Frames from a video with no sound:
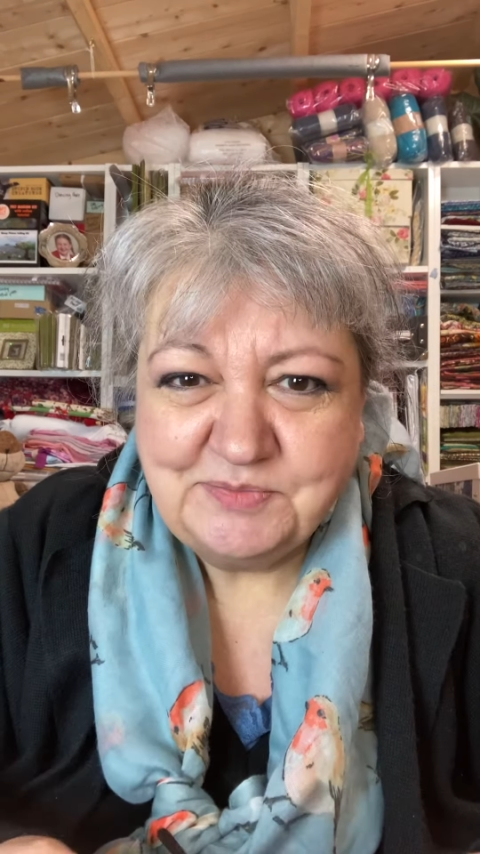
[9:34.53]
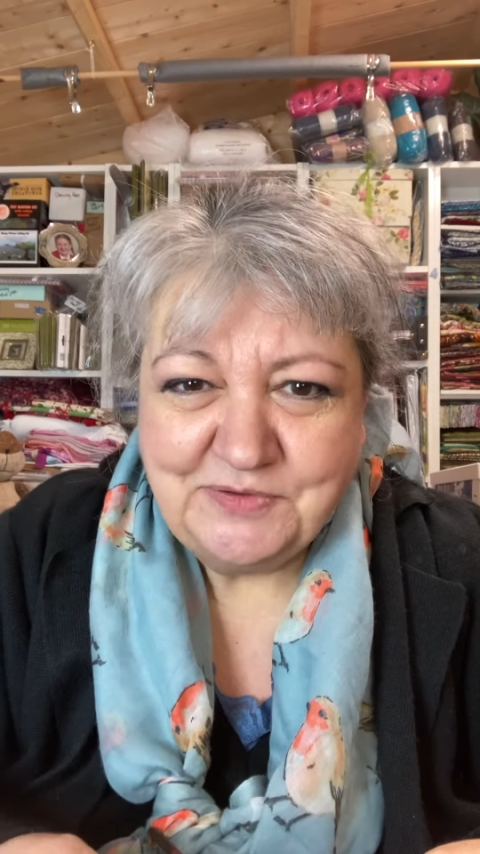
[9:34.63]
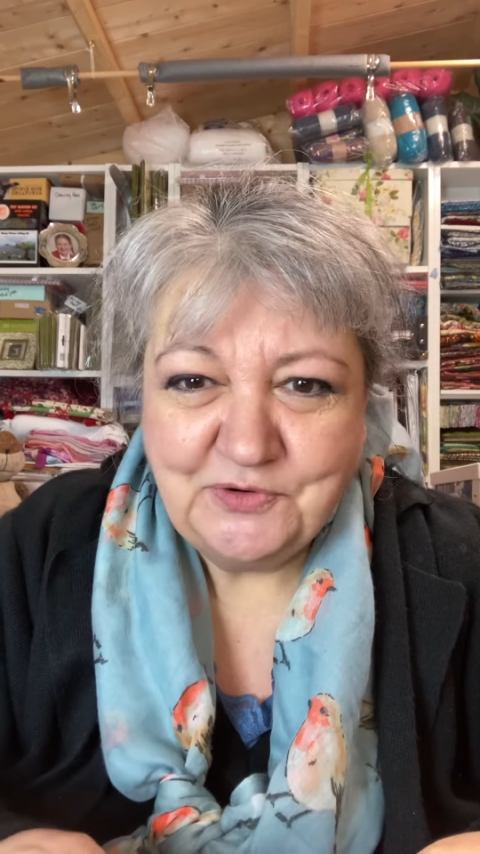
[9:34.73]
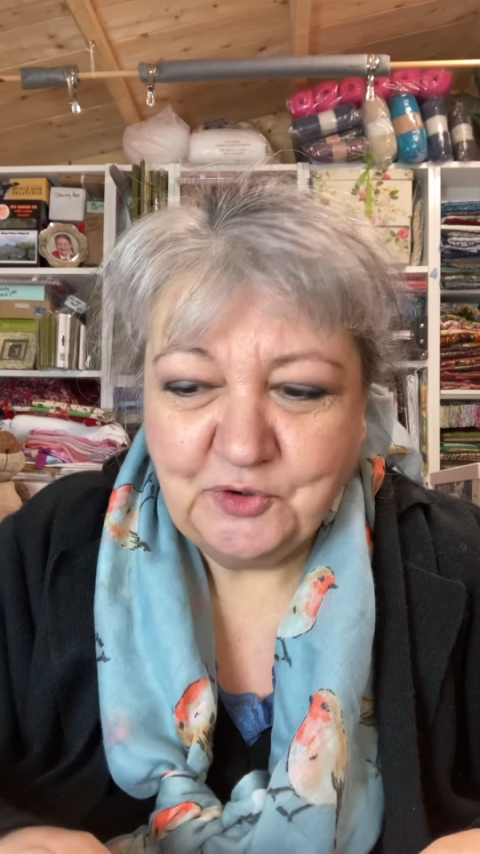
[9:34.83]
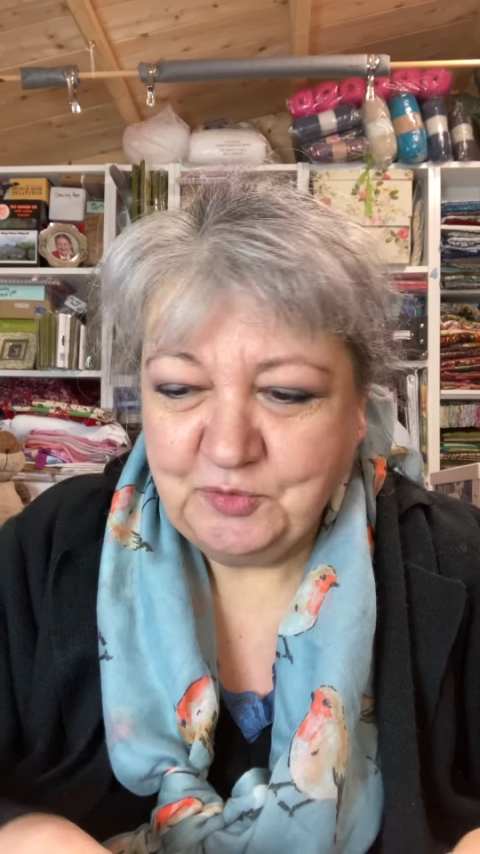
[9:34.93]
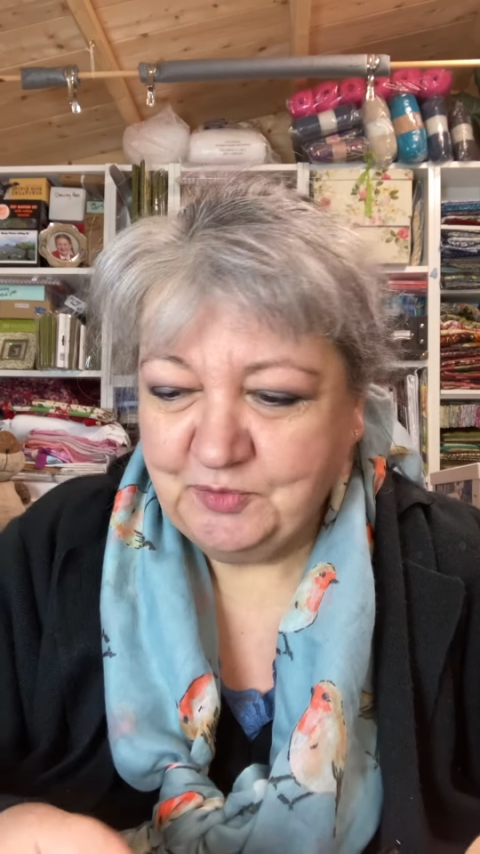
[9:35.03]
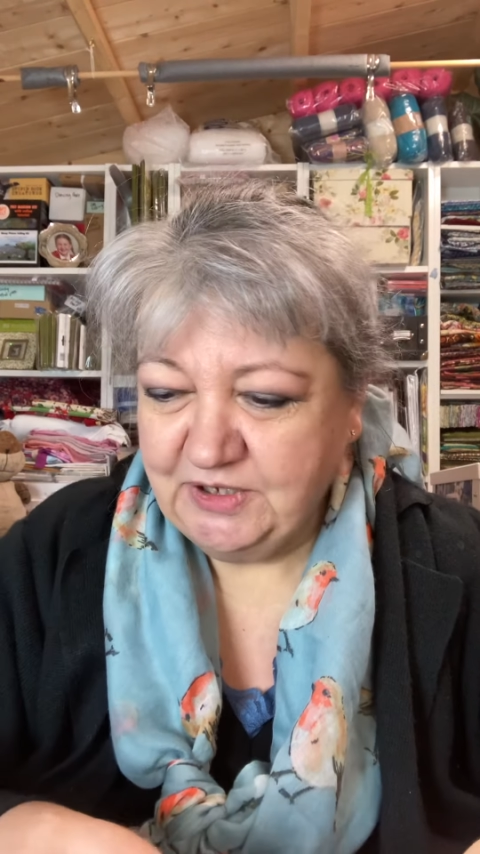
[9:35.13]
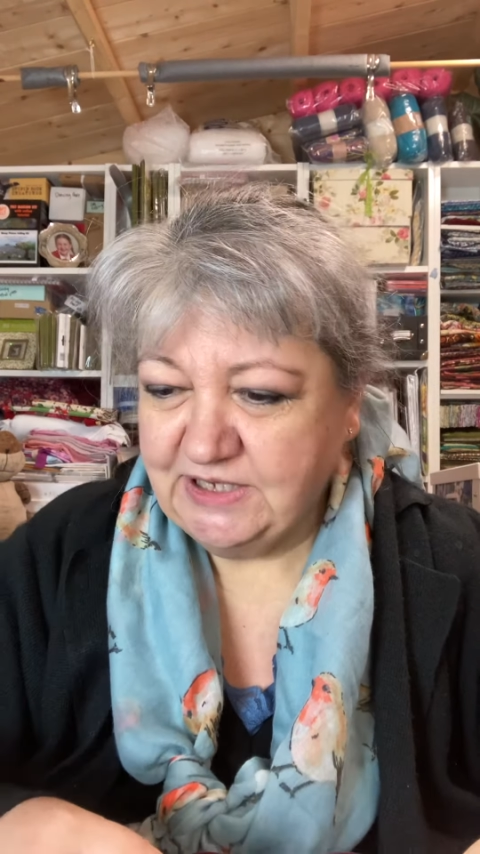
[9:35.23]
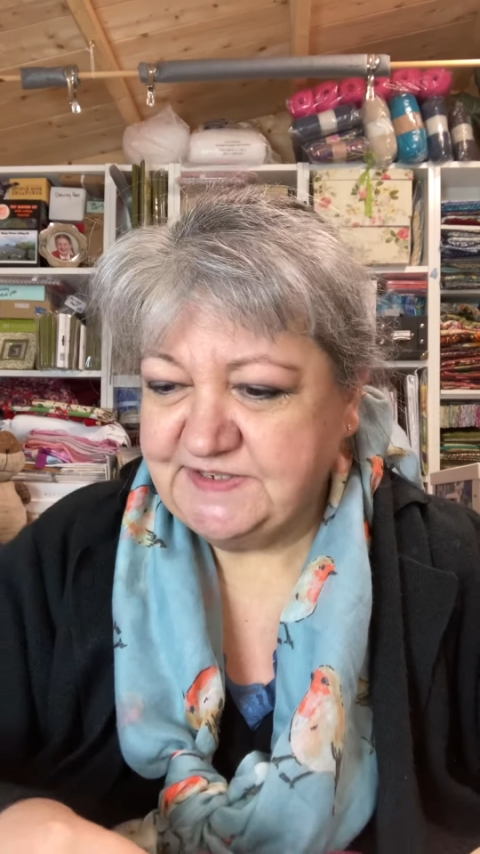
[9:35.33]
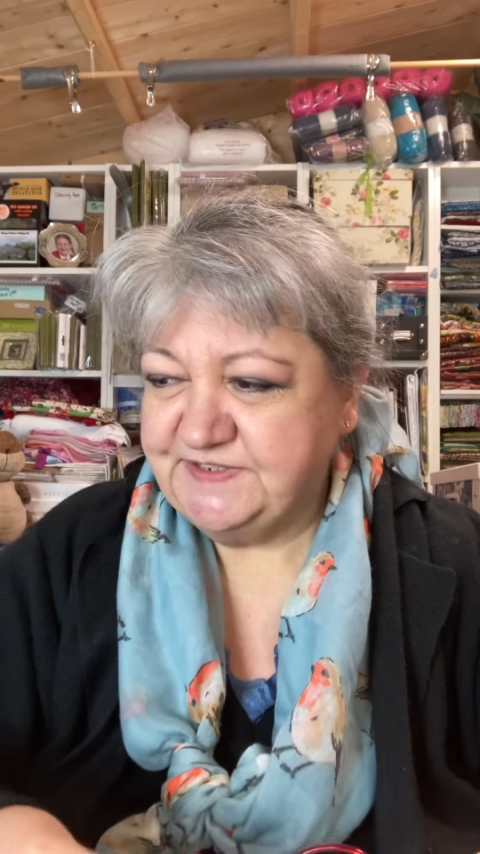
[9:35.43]
before I put my
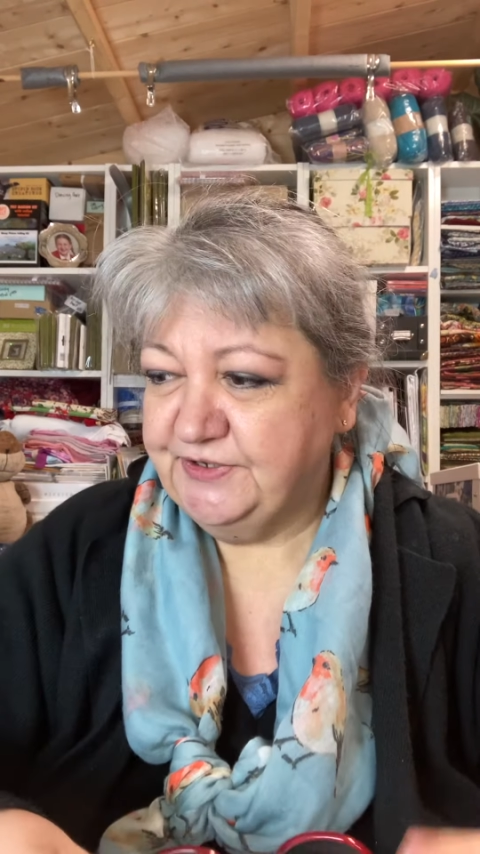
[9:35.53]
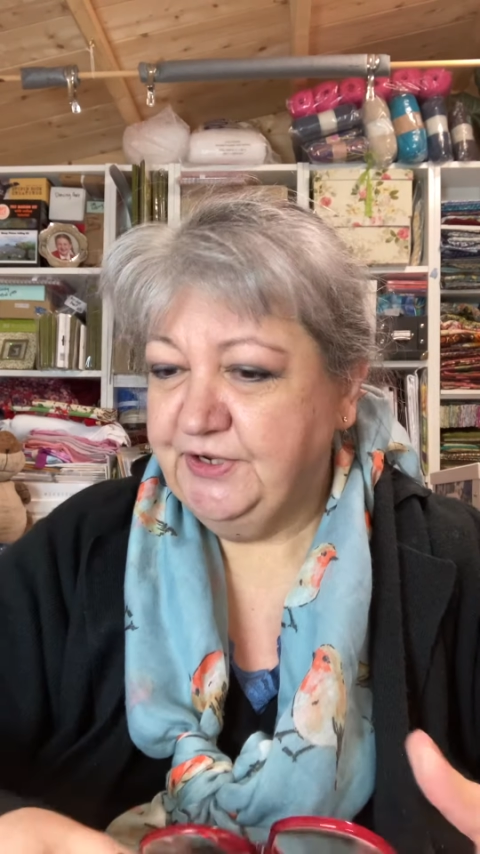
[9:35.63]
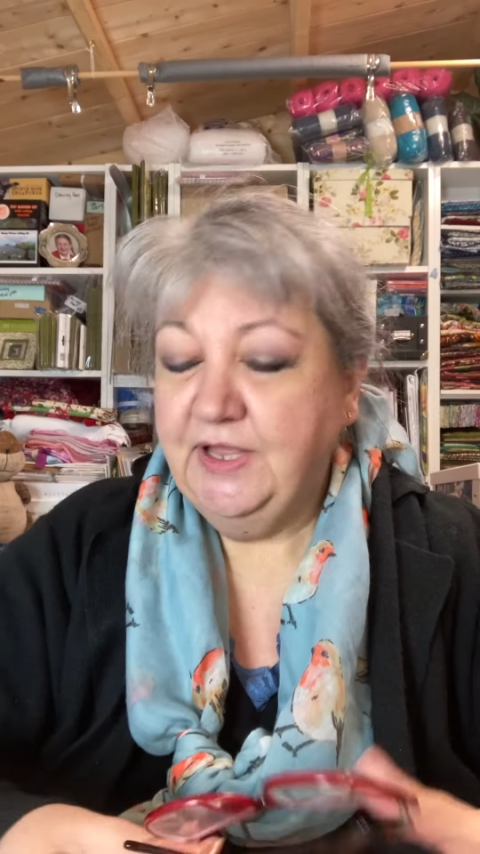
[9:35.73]
glasses on.